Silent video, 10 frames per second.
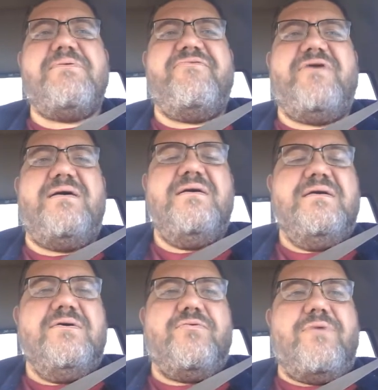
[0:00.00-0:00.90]
of a
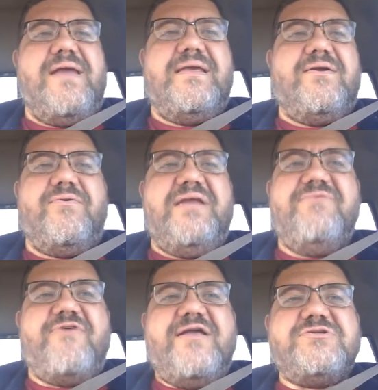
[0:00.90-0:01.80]
red and green
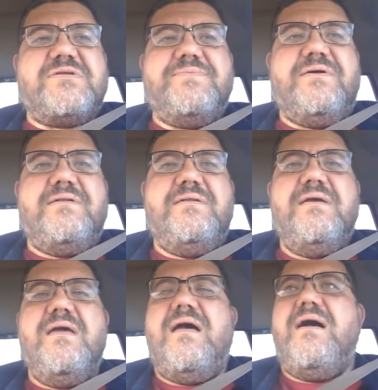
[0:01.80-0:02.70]
vegetable
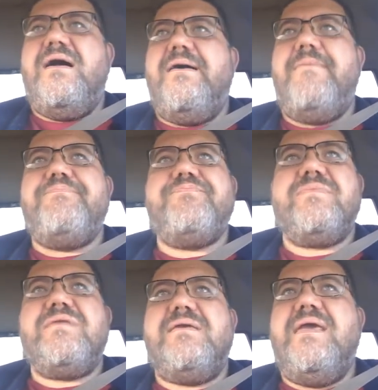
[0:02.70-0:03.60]

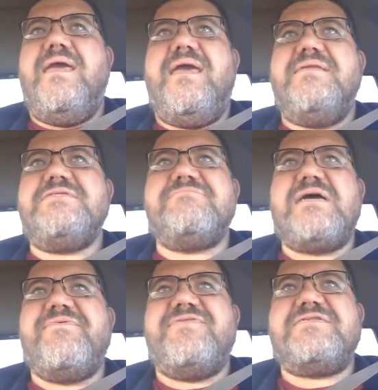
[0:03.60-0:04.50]
and some
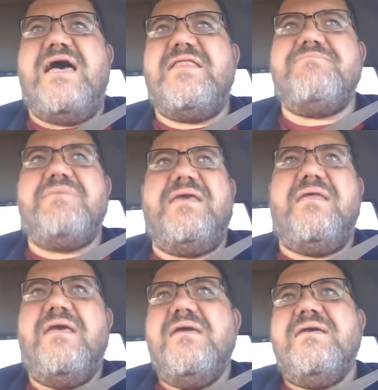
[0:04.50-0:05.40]
type of a solid meat.
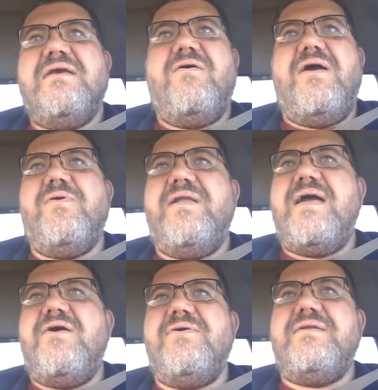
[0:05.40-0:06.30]
I went
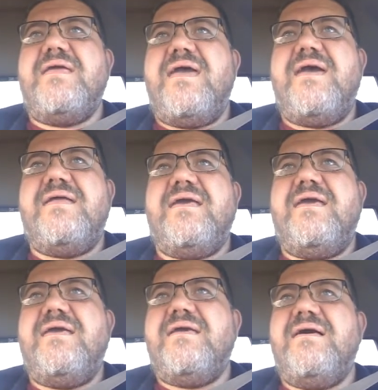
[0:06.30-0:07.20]
out and had
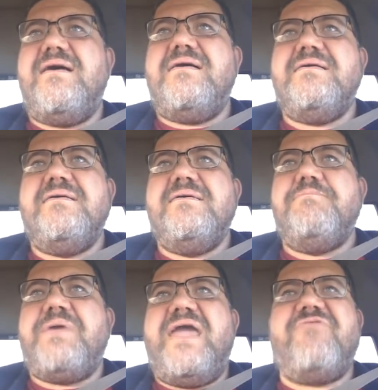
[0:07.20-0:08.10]
a
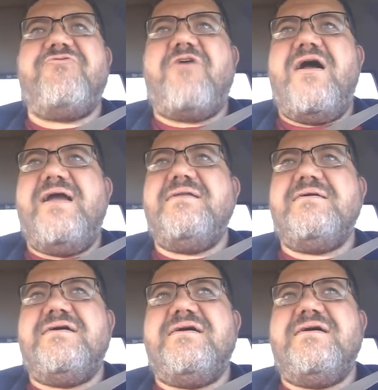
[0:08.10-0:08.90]
pan-fried